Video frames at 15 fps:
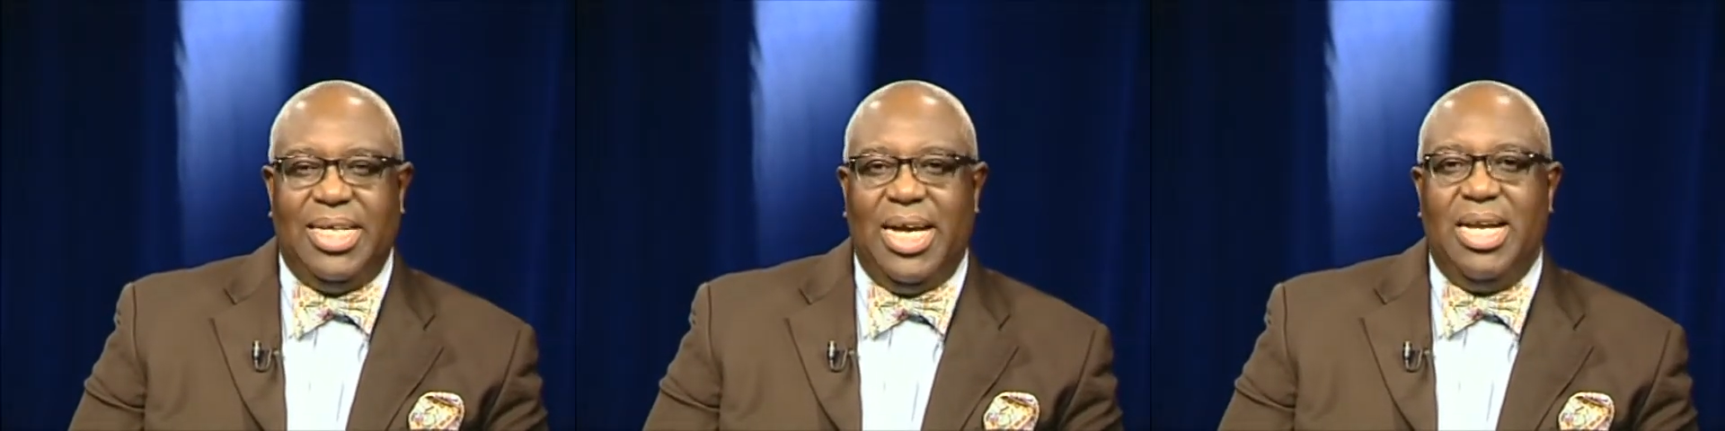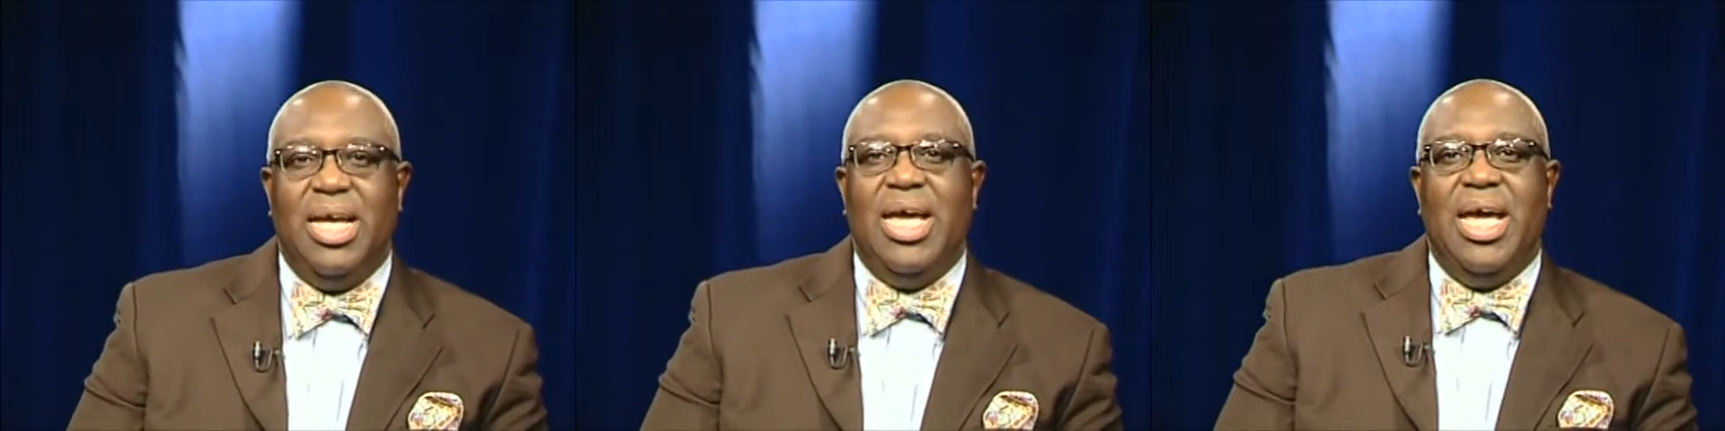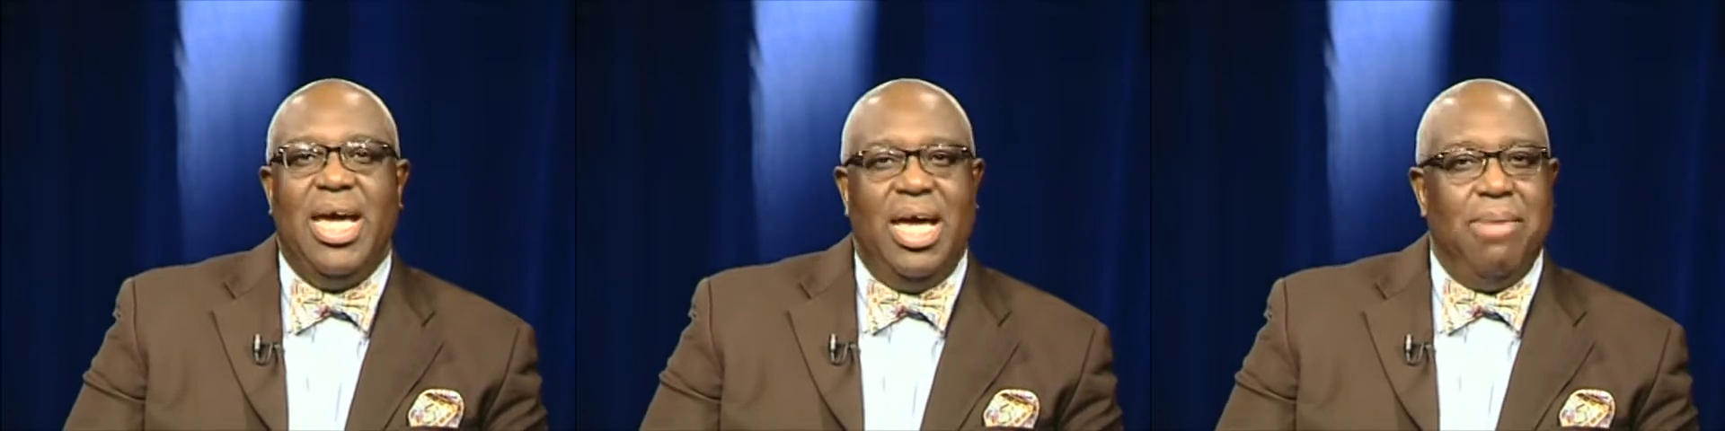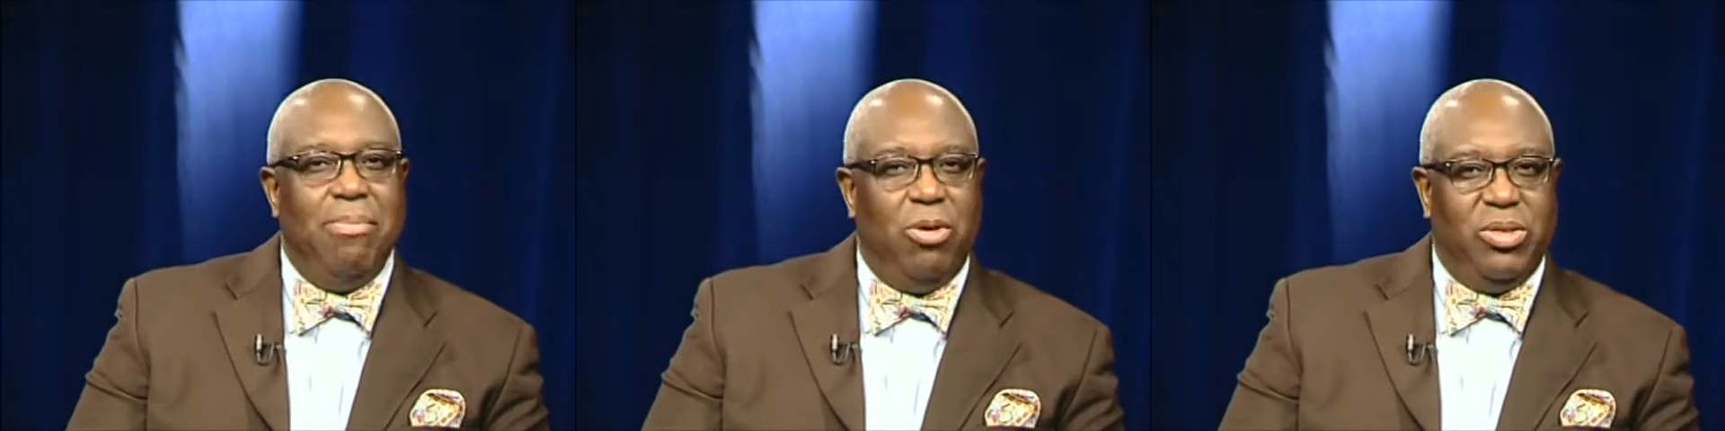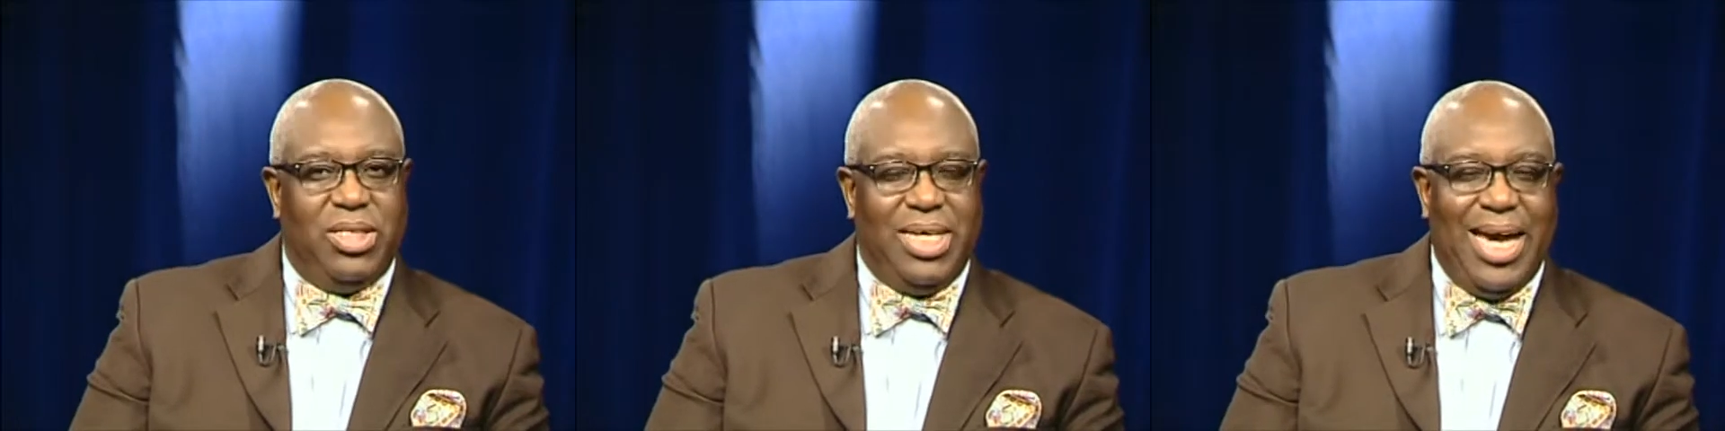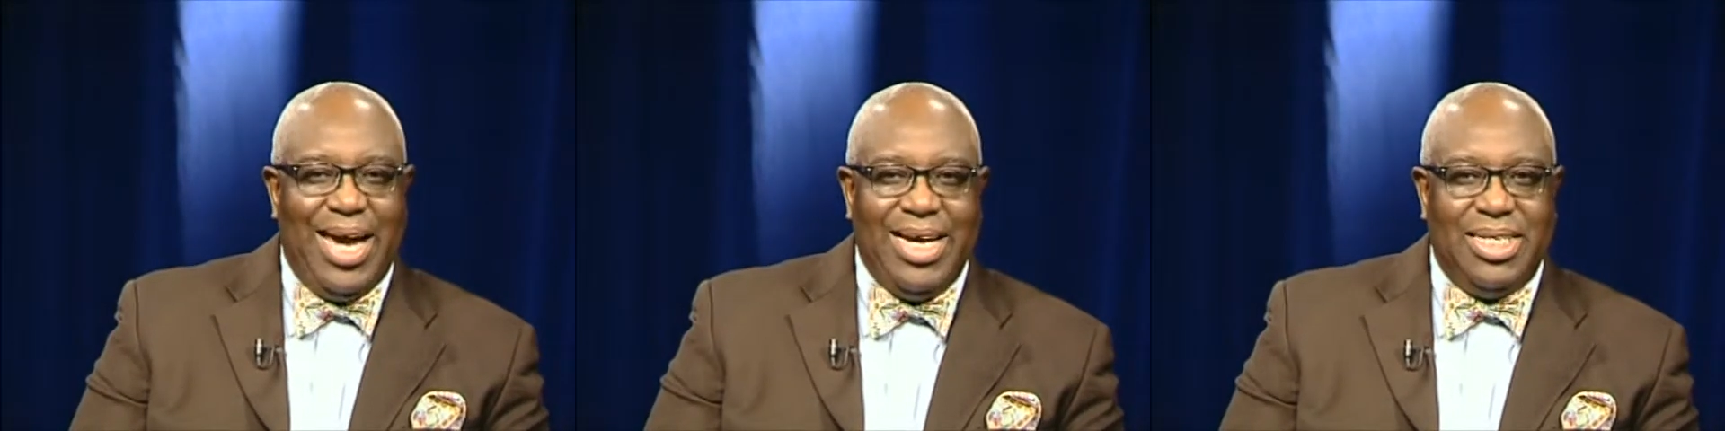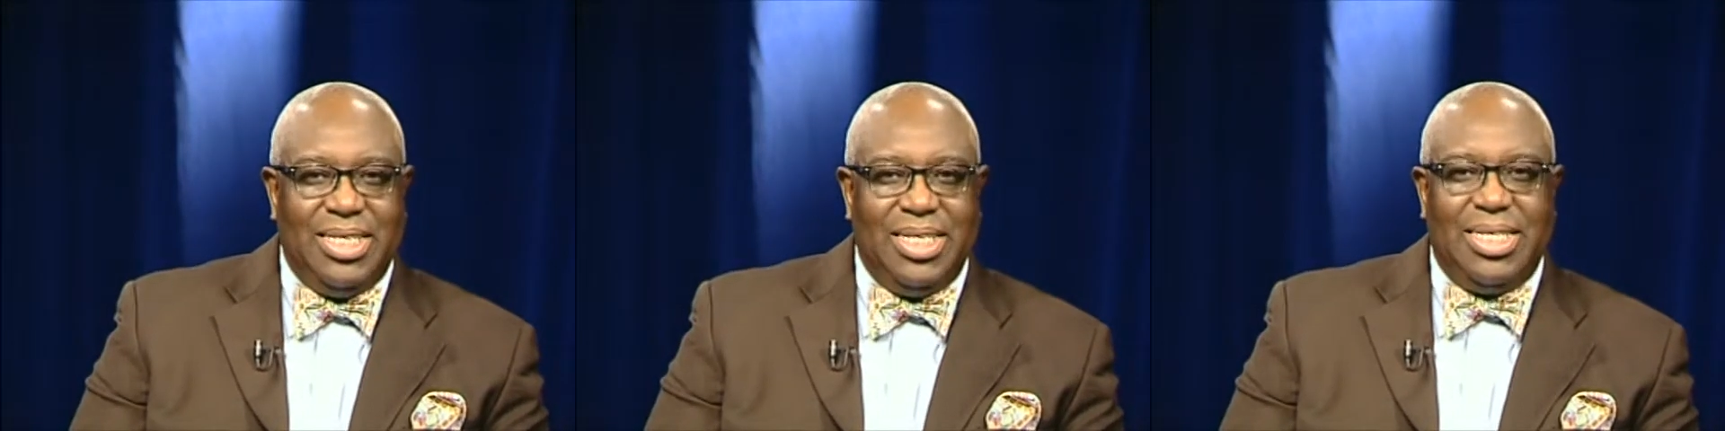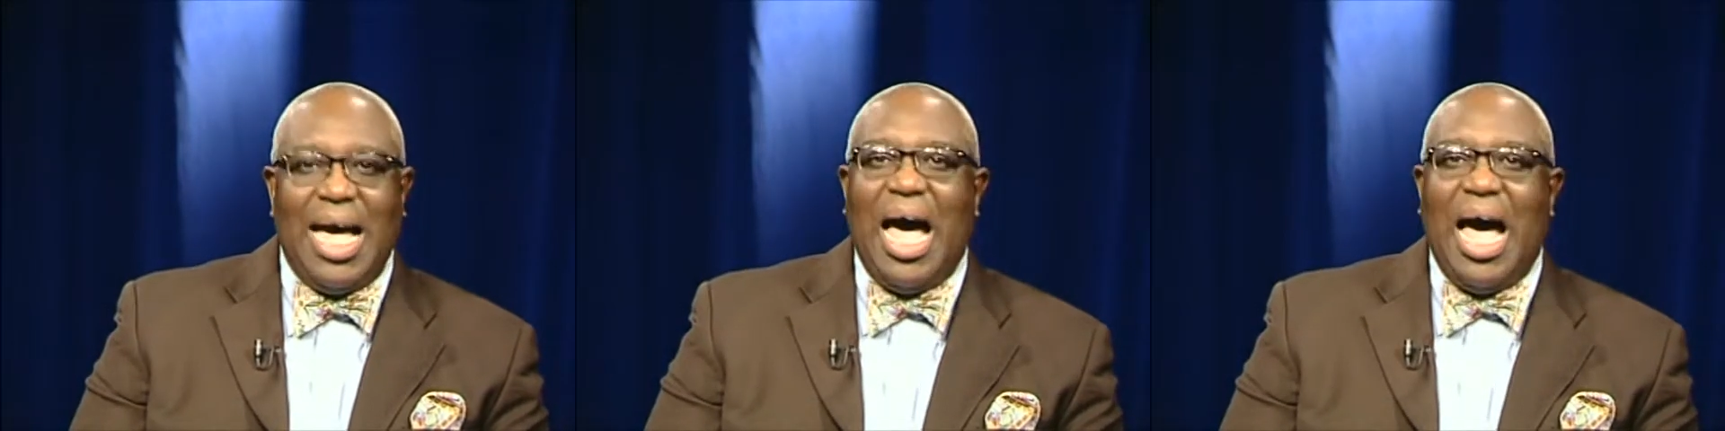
and in most cases,